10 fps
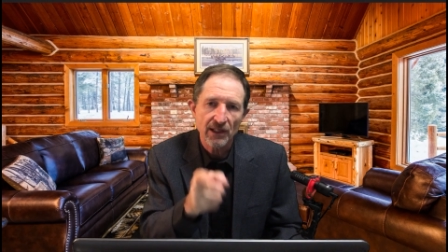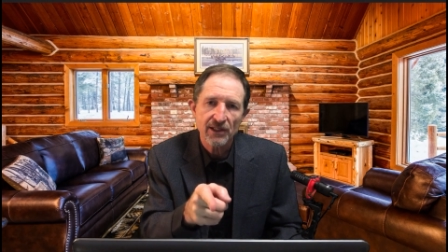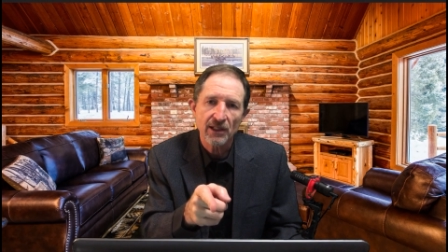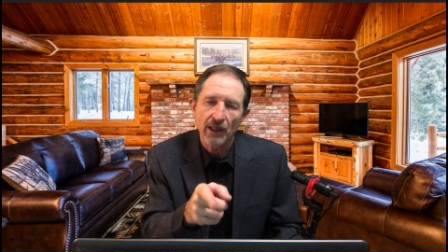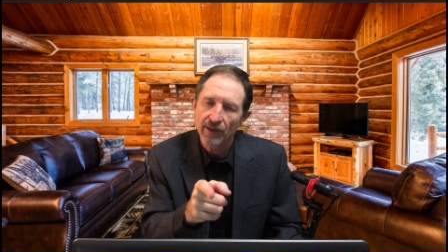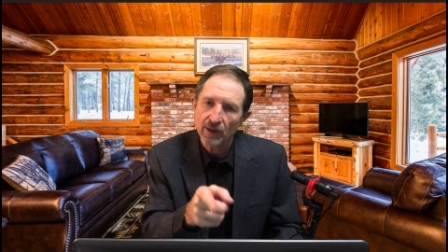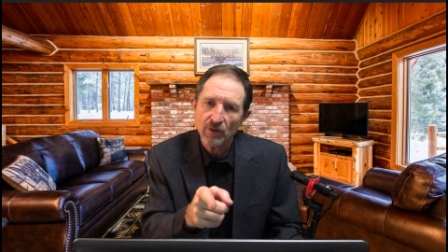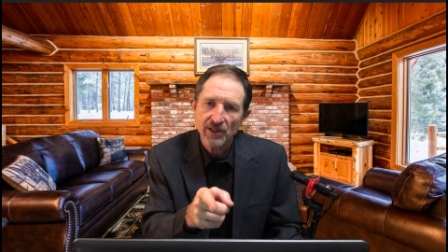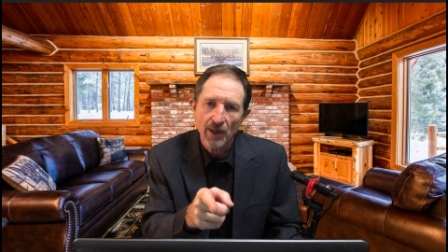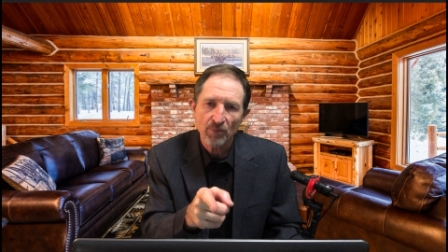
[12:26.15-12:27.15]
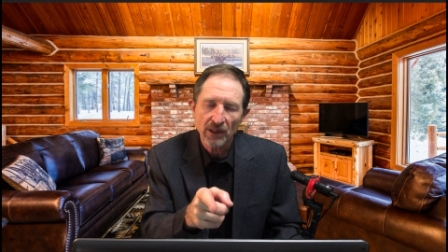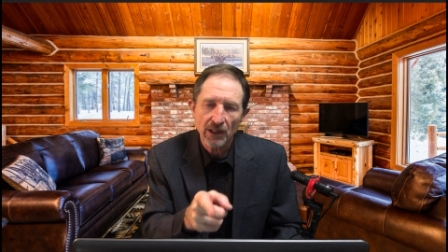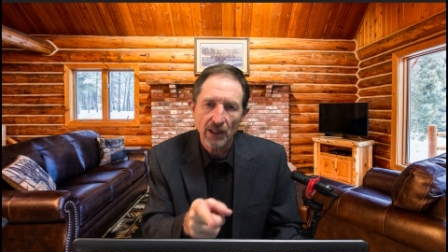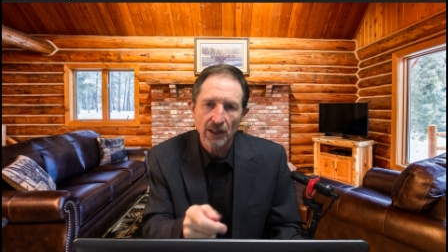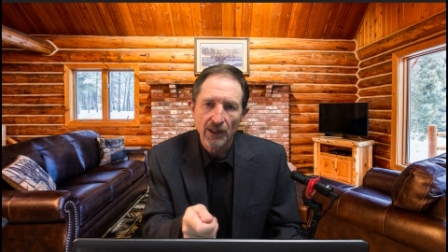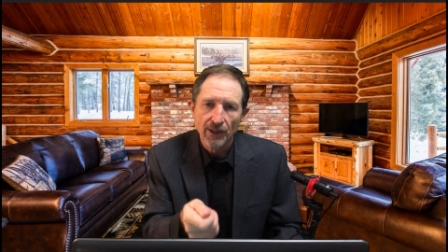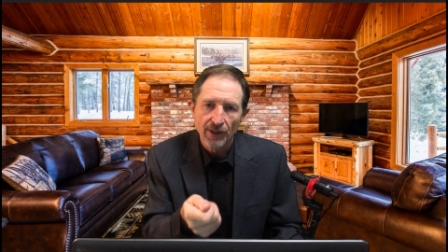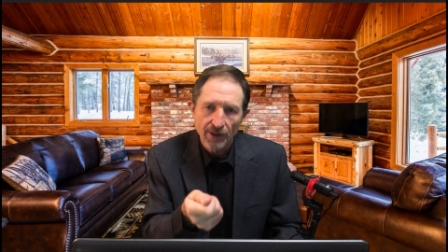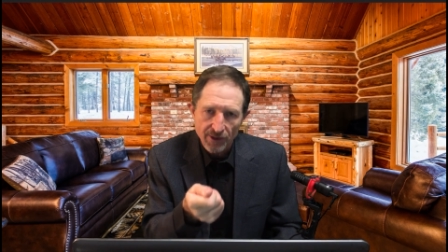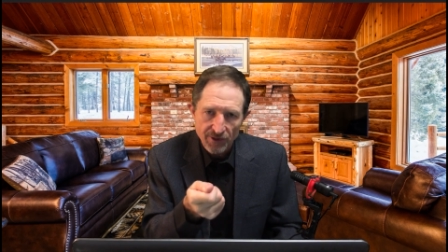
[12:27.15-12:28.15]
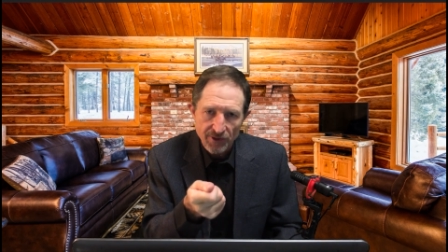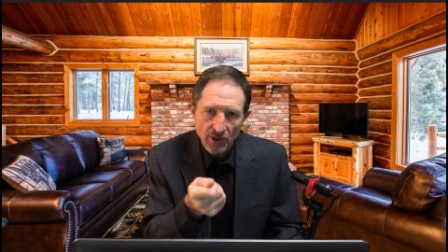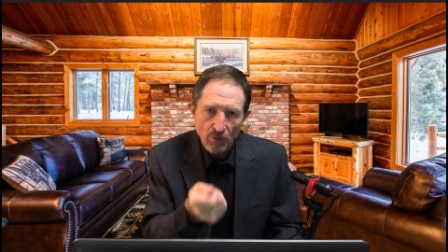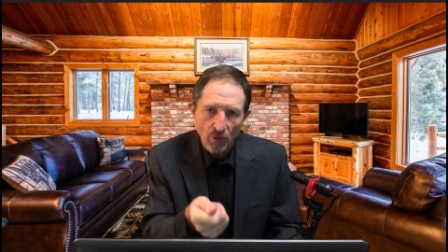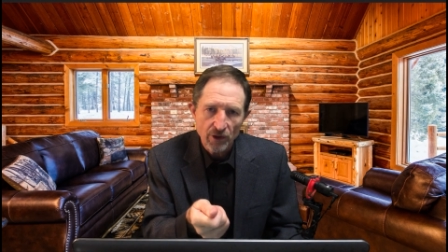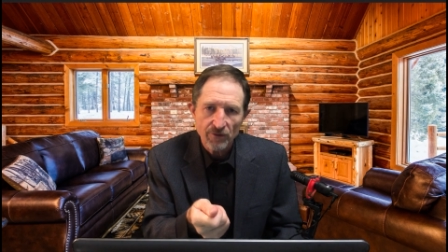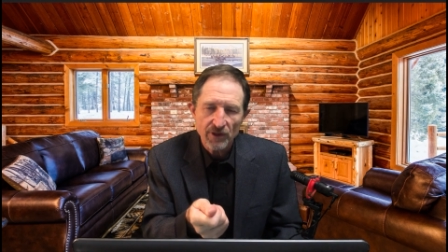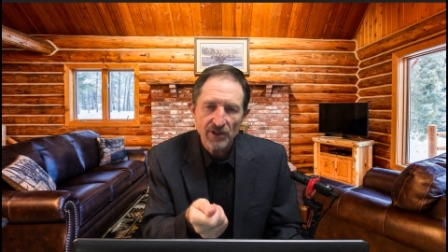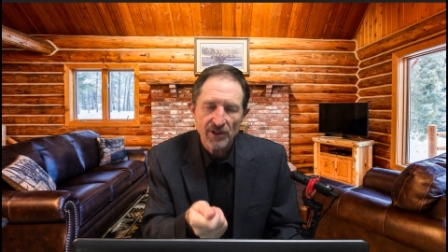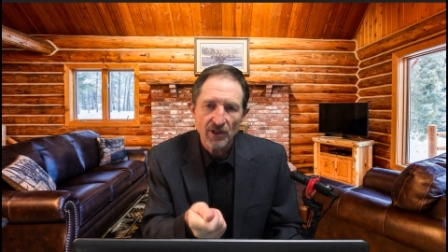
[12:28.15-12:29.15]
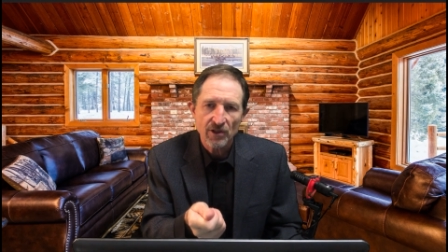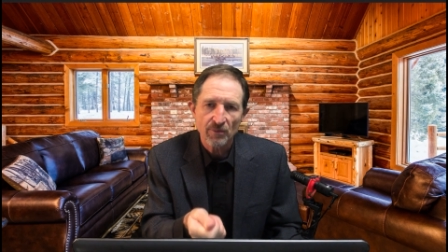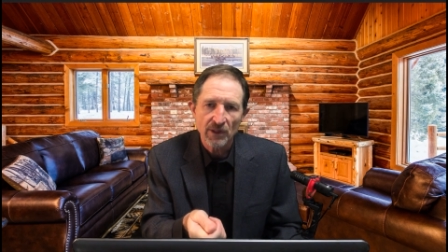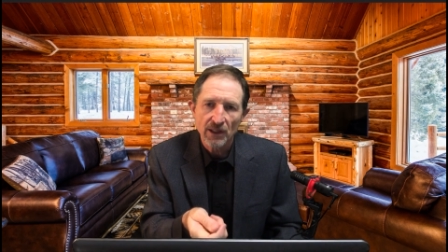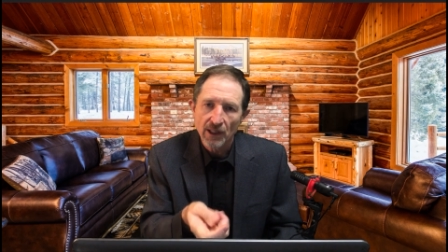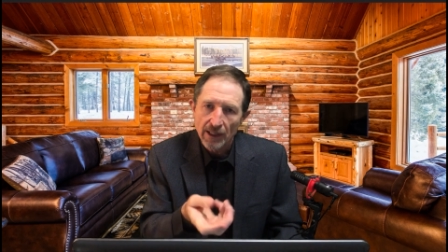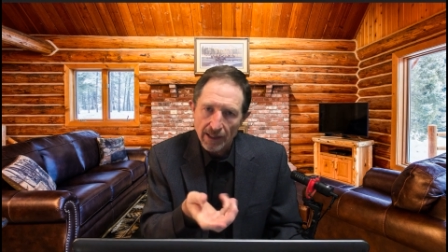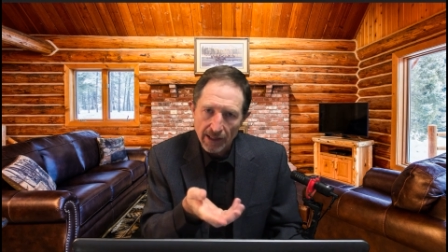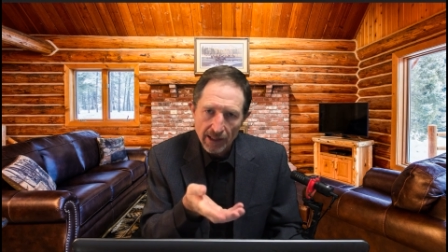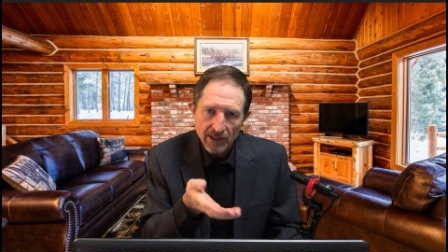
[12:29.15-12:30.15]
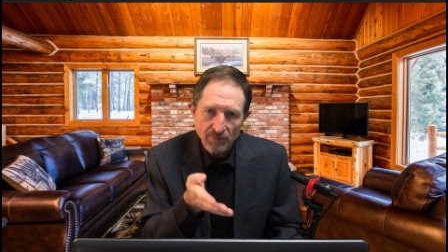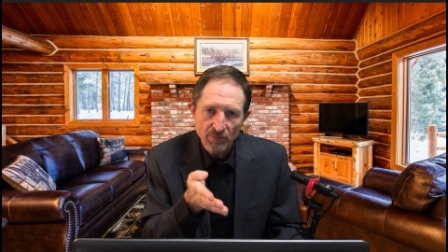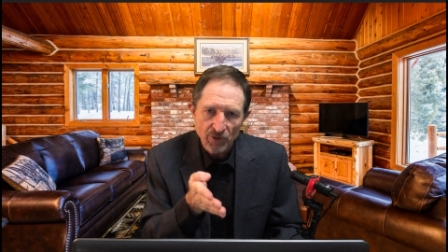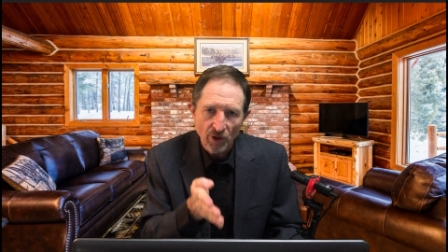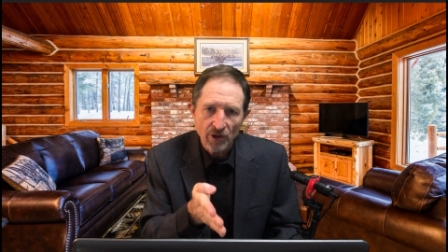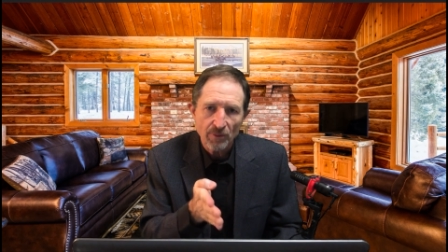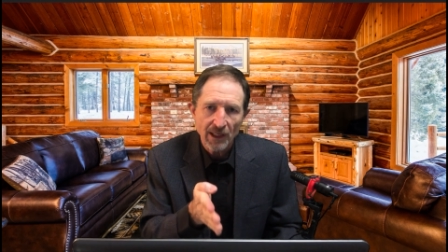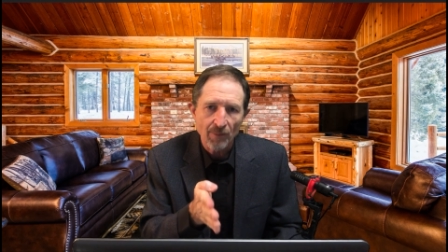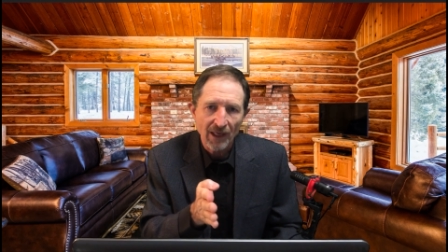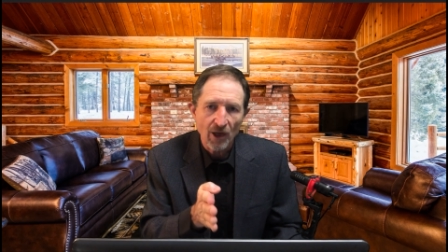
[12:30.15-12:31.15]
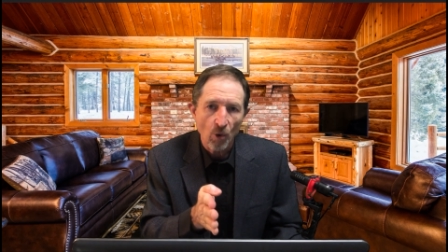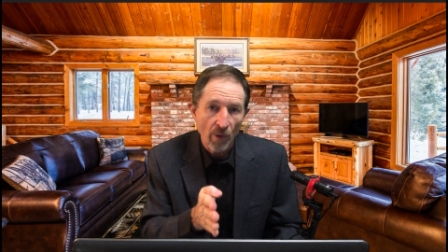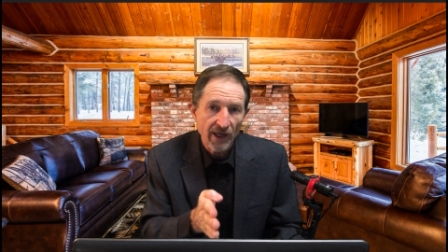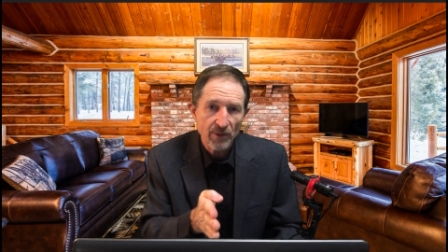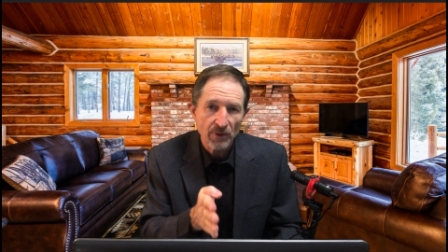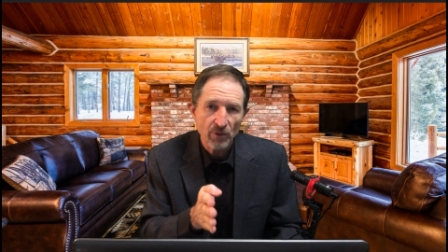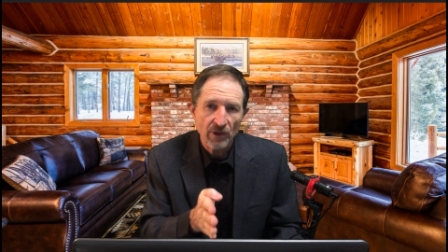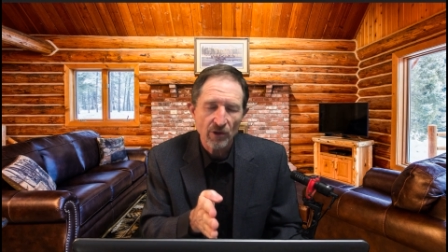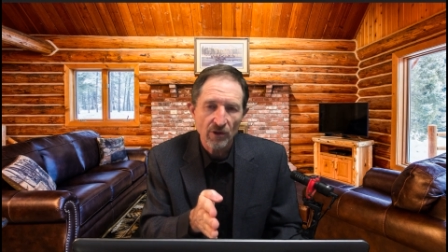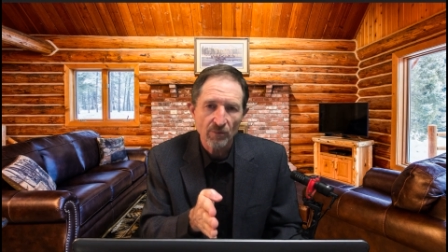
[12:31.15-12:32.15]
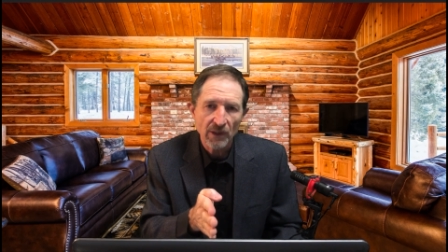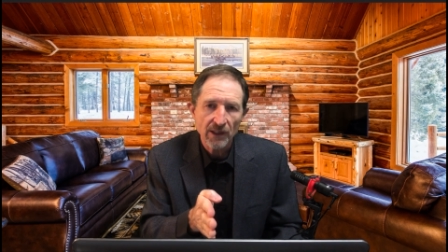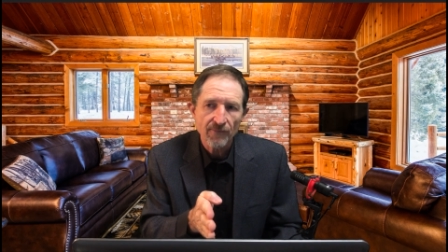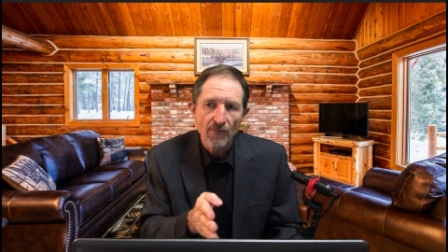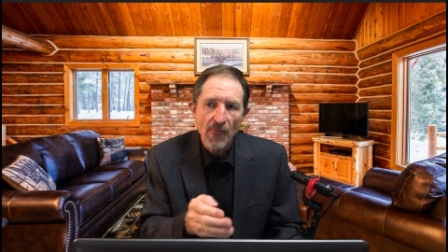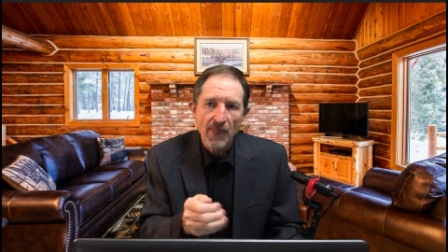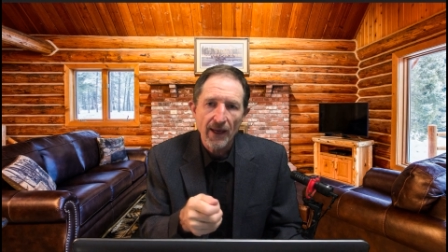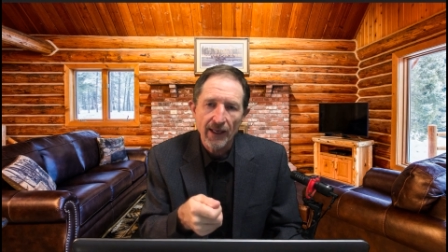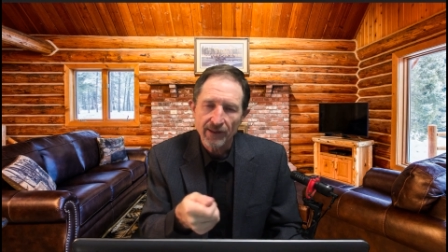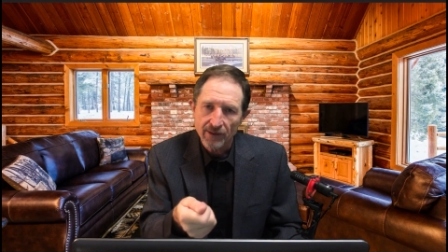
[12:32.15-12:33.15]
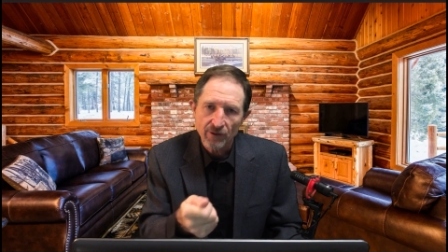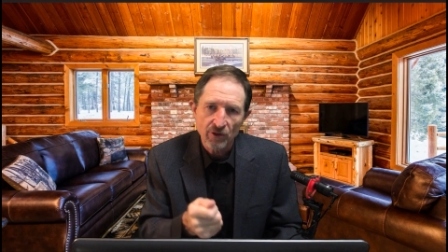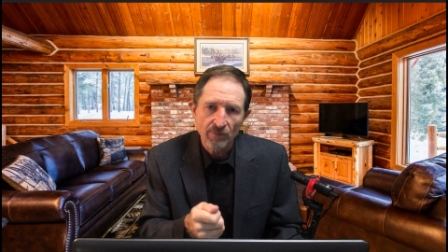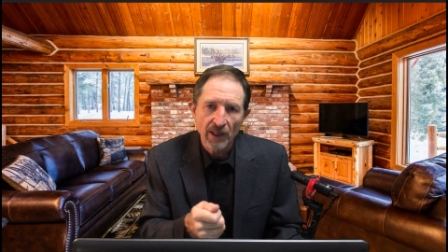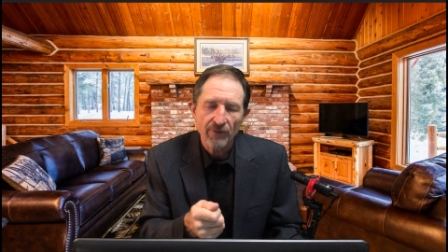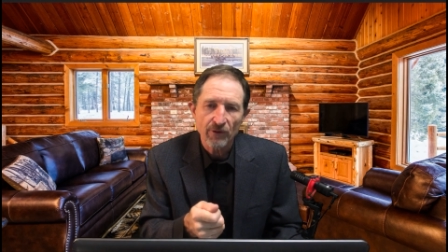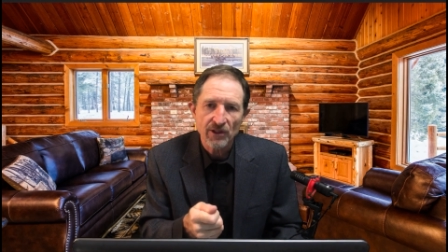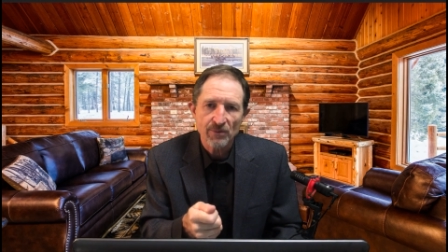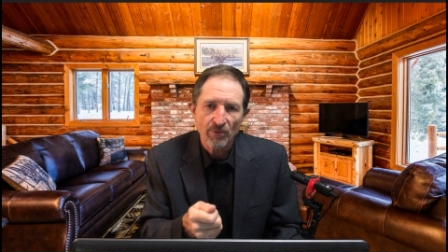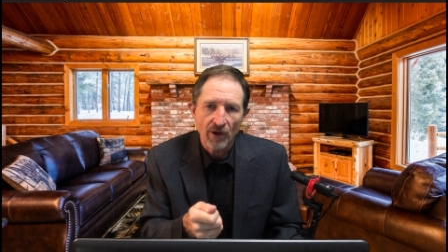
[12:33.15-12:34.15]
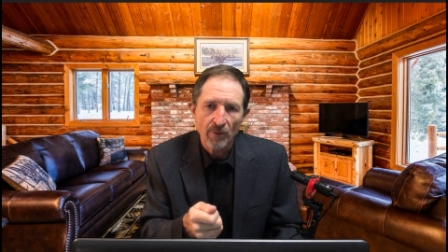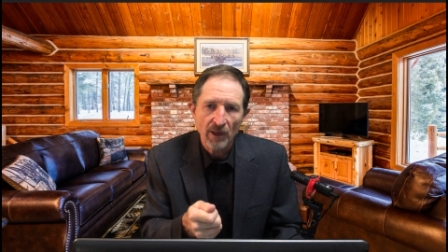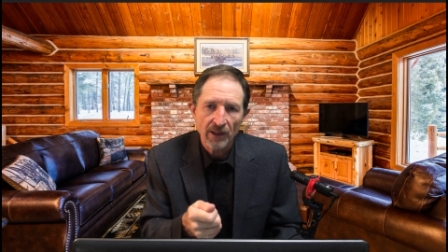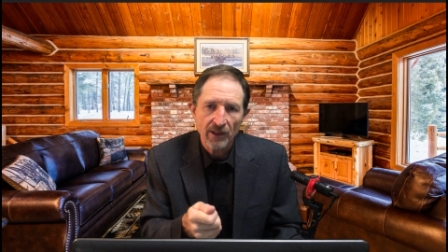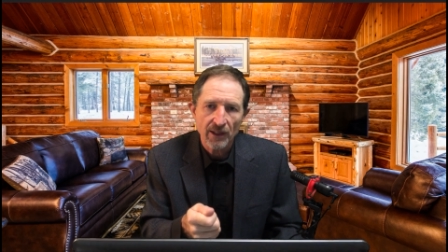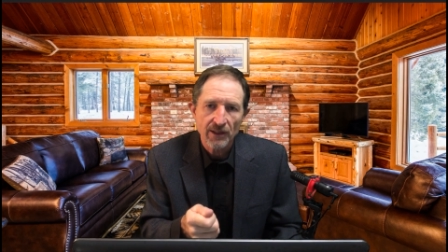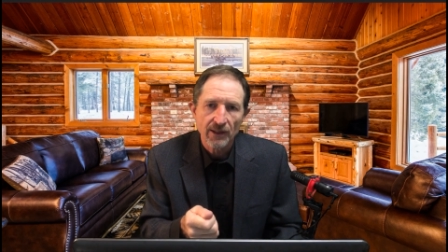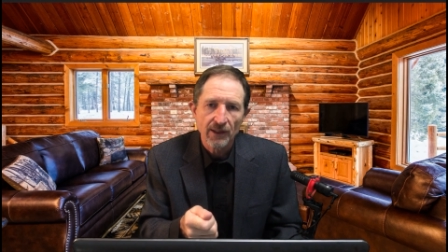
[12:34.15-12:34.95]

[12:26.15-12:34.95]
listen, I think what's happening here is what you've just said to me is starting to become like a wedge between you and me. And do you mind if we just pray about that?